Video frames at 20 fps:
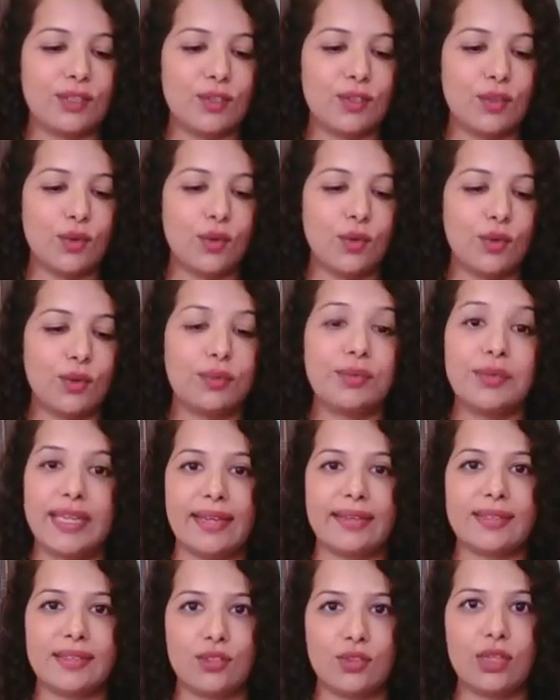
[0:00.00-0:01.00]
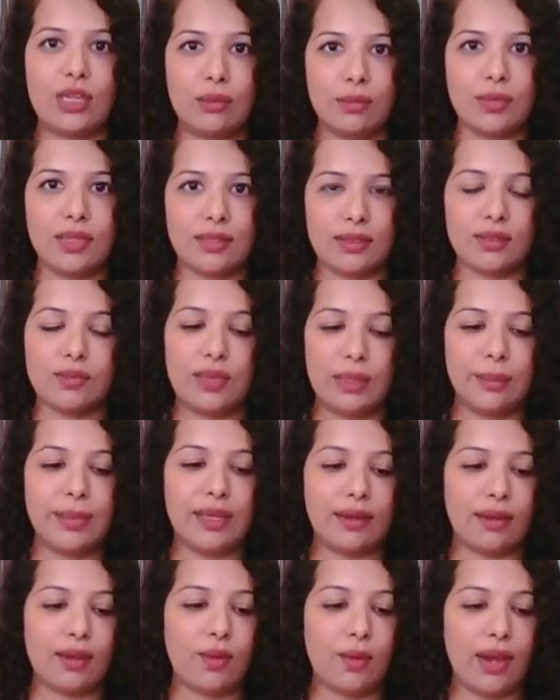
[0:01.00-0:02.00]
So yes, treatments will
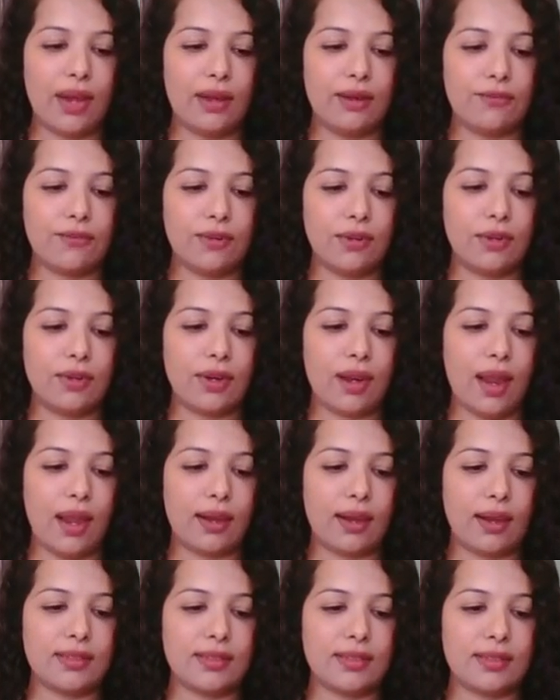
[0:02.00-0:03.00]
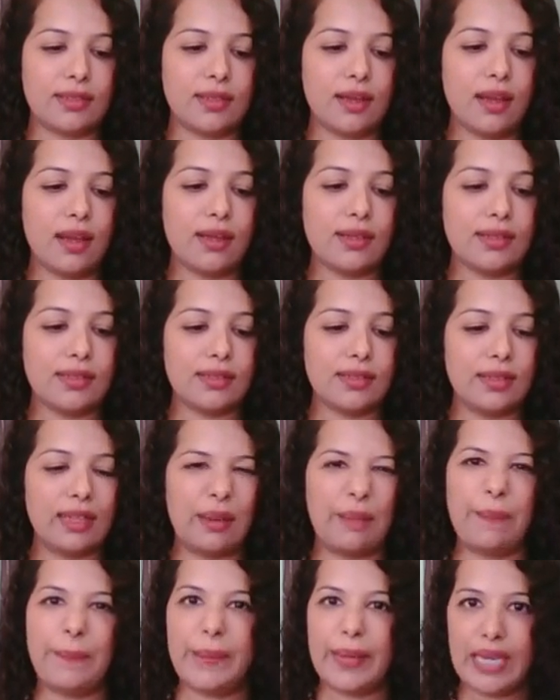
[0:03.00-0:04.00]
be required for acne scars.
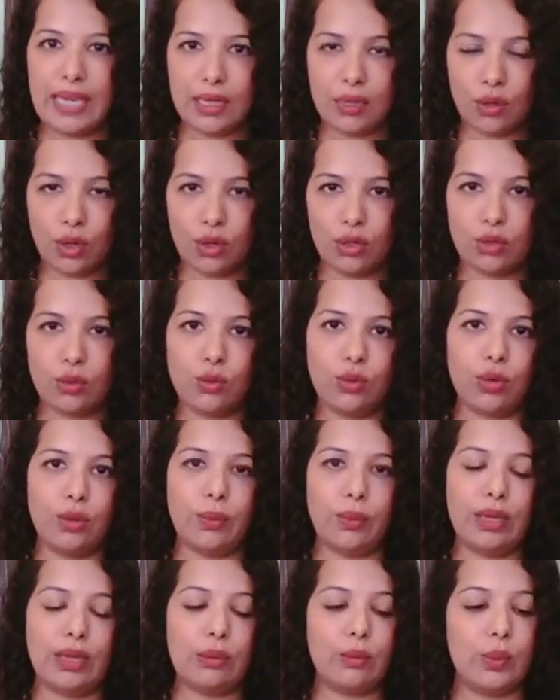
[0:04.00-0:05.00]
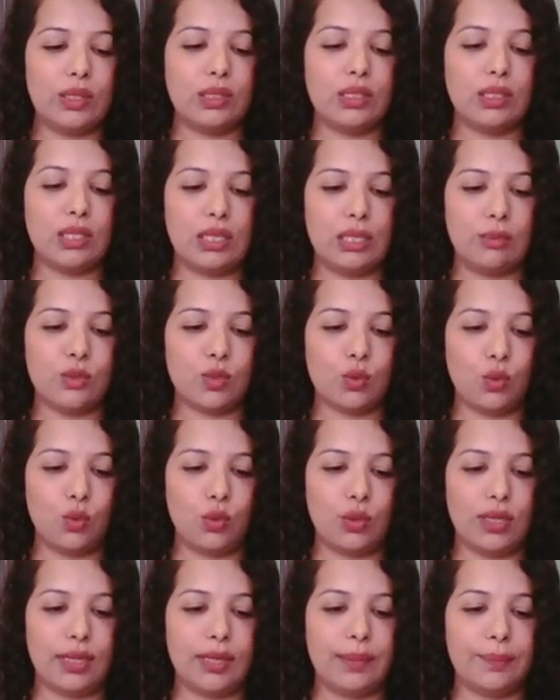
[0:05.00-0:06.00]
They may not go away with creams only.